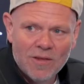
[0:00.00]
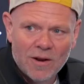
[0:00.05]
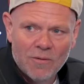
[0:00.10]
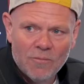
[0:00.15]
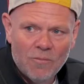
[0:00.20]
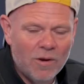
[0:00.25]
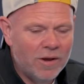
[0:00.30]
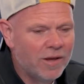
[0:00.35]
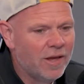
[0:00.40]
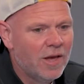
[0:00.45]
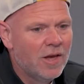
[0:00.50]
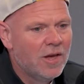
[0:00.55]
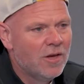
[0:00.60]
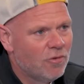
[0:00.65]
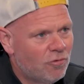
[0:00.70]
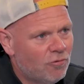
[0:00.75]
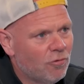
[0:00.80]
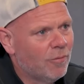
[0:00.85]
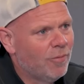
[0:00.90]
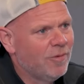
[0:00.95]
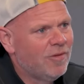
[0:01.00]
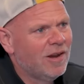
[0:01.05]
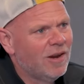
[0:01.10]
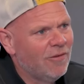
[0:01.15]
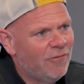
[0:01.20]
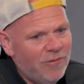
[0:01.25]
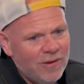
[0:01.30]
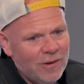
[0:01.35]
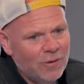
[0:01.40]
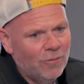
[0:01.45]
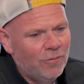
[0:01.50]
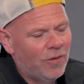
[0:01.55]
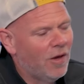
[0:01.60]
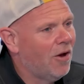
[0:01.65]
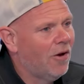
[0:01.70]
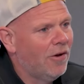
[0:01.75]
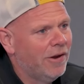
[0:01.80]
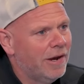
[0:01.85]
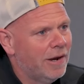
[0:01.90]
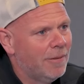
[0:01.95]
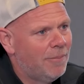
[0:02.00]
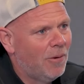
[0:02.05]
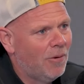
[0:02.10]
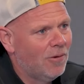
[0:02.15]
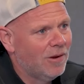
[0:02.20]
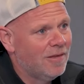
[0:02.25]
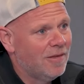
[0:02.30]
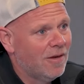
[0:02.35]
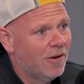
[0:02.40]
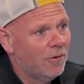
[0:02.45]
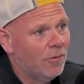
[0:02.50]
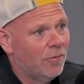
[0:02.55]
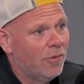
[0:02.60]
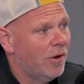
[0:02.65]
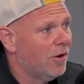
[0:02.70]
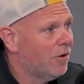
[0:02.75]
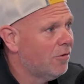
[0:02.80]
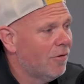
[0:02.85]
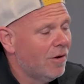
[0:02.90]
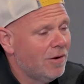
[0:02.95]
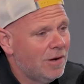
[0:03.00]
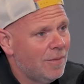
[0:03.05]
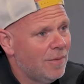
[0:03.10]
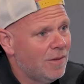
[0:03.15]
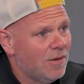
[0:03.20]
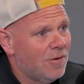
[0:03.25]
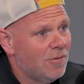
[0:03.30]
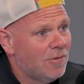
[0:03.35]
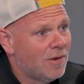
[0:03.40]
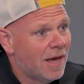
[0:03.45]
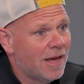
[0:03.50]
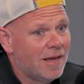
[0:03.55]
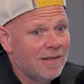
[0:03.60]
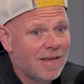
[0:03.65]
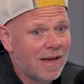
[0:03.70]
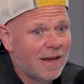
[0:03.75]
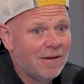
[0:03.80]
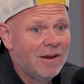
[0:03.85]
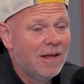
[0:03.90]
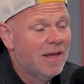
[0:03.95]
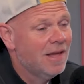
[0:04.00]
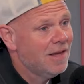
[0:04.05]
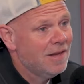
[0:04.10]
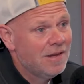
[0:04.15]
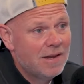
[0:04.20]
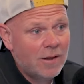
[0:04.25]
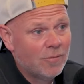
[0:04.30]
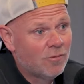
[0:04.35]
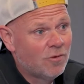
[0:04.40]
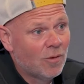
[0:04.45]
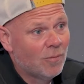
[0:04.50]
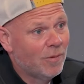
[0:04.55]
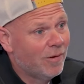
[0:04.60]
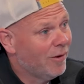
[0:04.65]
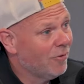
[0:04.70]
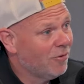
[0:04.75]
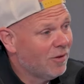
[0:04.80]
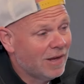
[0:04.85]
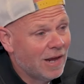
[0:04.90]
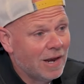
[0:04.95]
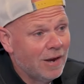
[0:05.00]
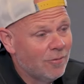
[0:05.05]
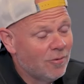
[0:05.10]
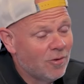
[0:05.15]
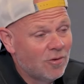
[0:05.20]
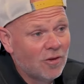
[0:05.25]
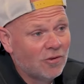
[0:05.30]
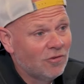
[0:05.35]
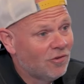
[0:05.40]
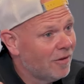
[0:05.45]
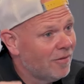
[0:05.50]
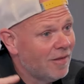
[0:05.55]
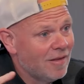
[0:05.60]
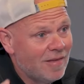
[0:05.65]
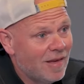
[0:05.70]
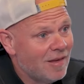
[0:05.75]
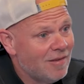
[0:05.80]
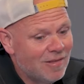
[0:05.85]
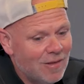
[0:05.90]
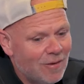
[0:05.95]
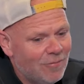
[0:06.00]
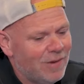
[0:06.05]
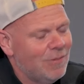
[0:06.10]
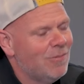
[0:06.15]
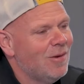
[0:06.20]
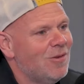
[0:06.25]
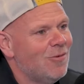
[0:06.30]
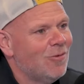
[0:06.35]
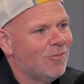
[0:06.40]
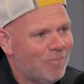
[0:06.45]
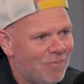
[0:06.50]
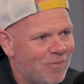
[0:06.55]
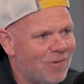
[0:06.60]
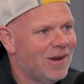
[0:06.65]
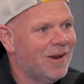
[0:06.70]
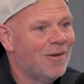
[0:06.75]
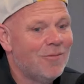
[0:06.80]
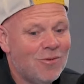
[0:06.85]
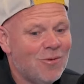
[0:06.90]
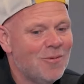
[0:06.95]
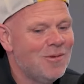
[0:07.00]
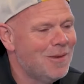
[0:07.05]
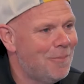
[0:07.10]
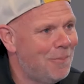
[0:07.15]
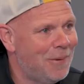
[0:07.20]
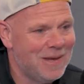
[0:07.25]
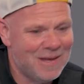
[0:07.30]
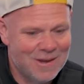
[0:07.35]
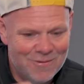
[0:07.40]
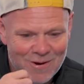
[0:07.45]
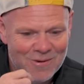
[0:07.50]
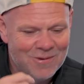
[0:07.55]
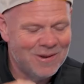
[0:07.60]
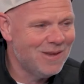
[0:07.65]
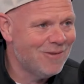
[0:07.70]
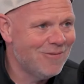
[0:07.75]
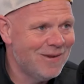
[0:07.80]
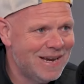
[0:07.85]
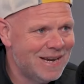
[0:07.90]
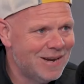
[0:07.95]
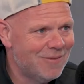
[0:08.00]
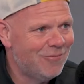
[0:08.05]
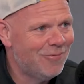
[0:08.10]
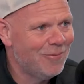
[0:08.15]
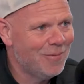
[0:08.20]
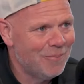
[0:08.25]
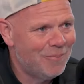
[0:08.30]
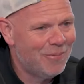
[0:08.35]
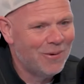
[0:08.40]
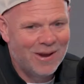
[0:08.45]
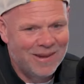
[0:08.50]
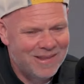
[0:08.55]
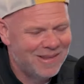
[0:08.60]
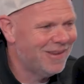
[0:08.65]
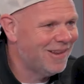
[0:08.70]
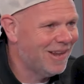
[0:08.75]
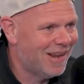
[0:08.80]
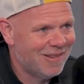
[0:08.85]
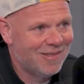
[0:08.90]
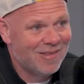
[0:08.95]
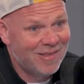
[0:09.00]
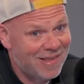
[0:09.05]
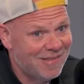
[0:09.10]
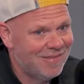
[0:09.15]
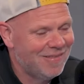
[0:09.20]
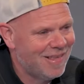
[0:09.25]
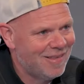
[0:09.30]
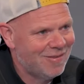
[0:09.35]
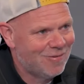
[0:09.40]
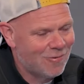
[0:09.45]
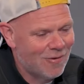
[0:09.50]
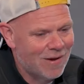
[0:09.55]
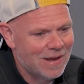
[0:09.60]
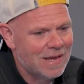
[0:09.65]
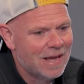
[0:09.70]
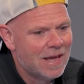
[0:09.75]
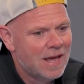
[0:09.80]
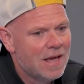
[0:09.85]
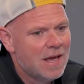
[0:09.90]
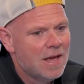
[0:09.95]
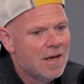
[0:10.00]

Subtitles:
Why strawberries in a field that aren't in a polytunnel, that are grown in the UK down, somewhere else, and get loads of sunshine. They taste lovely when you're, doing your pick your own and you're eating them from the butt, and it's great.